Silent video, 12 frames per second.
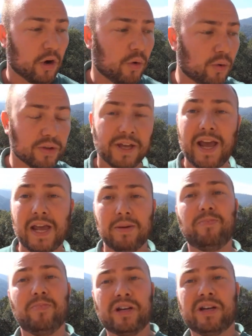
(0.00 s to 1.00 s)
on a
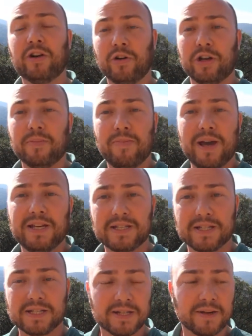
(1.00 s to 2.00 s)
periodic
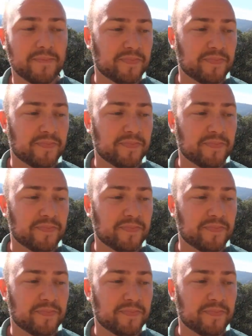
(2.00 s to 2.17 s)
basis.